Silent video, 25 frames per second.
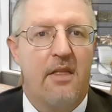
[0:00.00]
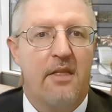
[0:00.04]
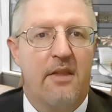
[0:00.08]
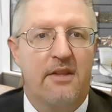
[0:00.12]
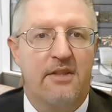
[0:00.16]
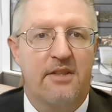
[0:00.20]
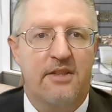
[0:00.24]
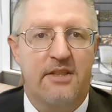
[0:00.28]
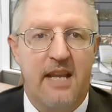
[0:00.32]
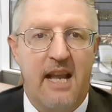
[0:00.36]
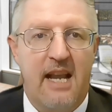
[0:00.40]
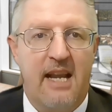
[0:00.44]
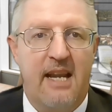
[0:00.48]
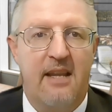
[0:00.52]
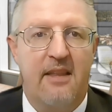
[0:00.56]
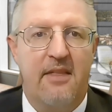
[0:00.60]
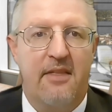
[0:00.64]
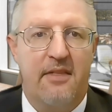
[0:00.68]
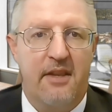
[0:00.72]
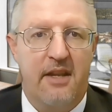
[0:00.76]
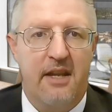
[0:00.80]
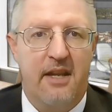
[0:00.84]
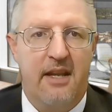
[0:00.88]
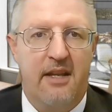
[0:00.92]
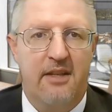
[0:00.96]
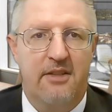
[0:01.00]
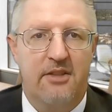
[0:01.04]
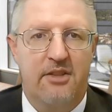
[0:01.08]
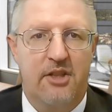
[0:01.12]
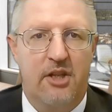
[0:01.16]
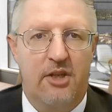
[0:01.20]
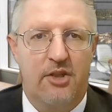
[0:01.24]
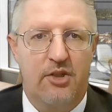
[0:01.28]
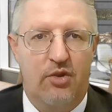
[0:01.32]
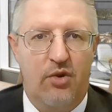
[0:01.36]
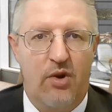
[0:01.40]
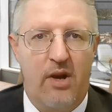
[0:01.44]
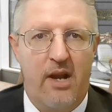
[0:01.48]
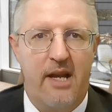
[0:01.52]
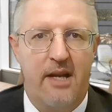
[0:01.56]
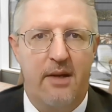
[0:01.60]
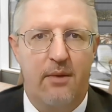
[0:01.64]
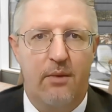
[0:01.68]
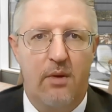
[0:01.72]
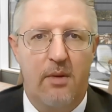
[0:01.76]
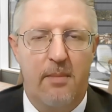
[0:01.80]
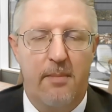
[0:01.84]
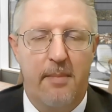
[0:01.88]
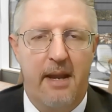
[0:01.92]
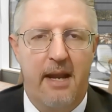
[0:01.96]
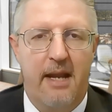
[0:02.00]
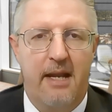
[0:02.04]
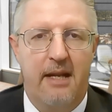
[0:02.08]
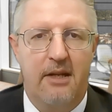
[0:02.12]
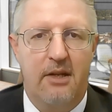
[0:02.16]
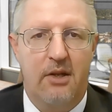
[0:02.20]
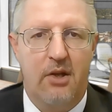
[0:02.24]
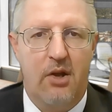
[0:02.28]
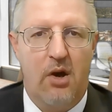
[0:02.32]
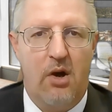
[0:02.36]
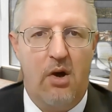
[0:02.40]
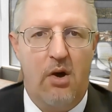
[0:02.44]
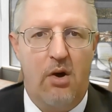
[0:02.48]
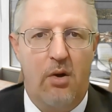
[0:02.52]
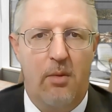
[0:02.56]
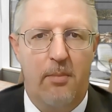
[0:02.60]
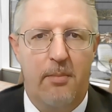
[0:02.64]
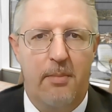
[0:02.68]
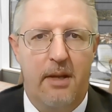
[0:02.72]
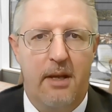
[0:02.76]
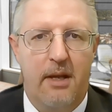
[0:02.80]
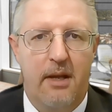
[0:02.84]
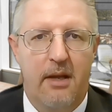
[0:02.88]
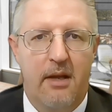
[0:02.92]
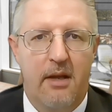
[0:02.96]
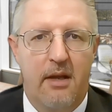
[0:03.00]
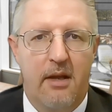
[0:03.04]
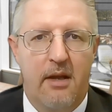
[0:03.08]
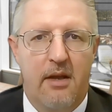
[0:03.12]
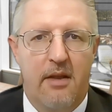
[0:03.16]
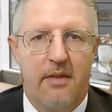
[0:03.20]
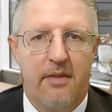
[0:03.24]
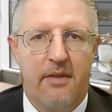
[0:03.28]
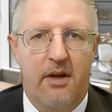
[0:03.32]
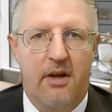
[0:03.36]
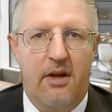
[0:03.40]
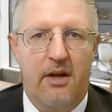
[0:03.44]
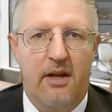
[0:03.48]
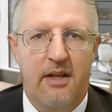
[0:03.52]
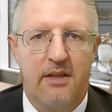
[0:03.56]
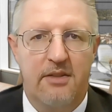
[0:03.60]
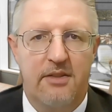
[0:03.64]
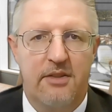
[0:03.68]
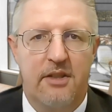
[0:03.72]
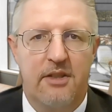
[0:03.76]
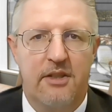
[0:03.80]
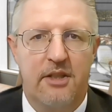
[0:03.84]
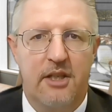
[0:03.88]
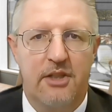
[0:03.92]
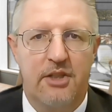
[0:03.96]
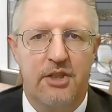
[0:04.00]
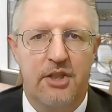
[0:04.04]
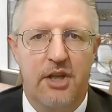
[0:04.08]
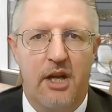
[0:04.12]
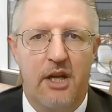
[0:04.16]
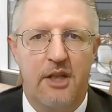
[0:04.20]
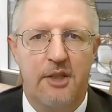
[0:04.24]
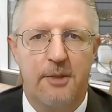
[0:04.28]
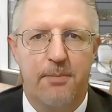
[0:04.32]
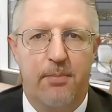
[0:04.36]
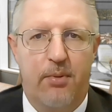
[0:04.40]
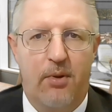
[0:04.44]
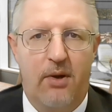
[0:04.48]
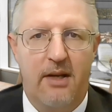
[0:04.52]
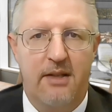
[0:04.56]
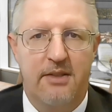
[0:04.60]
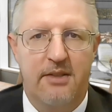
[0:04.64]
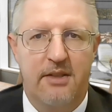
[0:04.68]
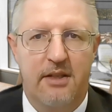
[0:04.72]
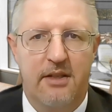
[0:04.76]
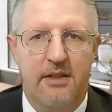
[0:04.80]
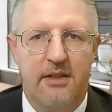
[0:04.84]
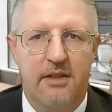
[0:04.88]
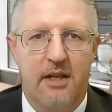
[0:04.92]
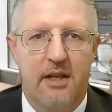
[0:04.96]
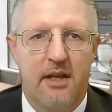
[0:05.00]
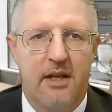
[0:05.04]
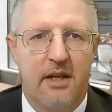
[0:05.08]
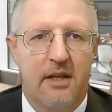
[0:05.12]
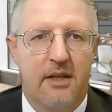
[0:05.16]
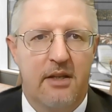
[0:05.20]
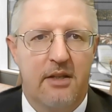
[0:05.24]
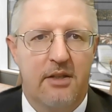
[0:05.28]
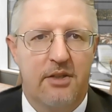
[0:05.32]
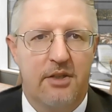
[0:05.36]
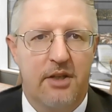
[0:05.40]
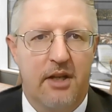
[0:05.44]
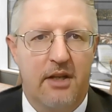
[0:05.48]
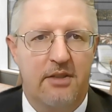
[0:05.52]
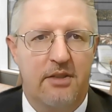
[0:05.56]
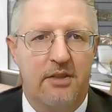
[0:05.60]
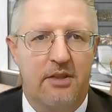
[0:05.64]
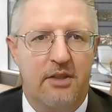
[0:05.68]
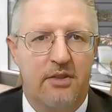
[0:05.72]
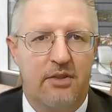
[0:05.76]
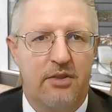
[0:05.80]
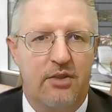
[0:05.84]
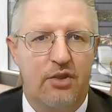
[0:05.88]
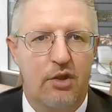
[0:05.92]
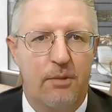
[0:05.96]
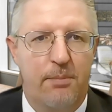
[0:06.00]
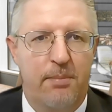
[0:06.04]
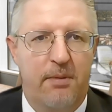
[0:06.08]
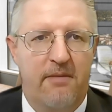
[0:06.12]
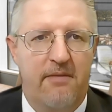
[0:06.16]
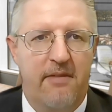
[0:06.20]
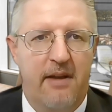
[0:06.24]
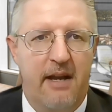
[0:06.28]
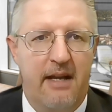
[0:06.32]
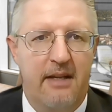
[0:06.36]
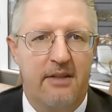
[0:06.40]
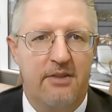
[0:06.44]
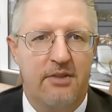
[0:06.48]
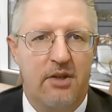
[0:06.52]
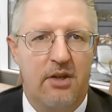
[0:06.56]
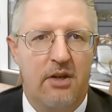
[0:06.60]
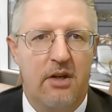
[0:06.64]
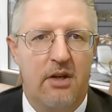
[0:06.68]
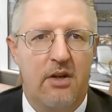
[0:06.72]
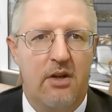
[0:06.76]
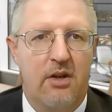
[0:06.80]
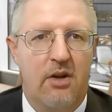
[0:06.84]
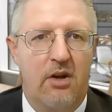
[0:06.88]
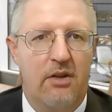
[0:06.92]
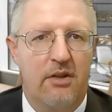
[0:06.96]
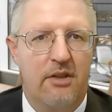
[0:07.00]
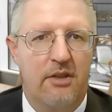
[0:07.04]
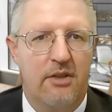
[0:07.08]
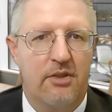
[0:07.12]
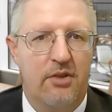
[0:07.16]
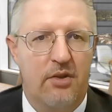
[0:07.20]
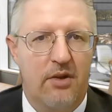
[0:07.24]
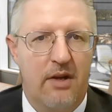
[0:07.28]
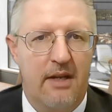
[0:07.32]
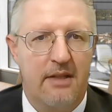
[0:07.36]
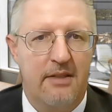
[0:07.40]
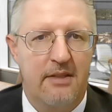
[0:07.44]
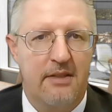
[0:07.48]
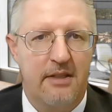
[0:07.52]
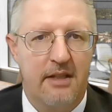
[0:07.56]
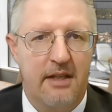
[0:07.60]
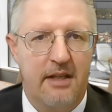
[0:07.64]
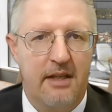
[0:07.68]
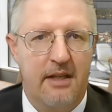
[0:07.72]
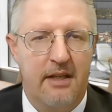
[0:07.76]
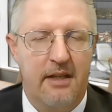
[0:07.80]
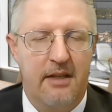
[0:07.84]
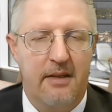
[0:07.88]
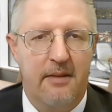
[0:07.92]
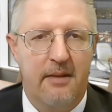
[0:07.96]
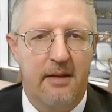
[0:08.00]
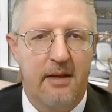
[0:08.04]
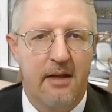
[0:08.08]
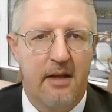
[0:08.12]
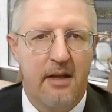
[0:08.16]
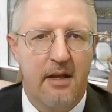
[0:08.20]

The second thing is to try to remain calm. There isn't a judge present, just a supervisor called a trustee.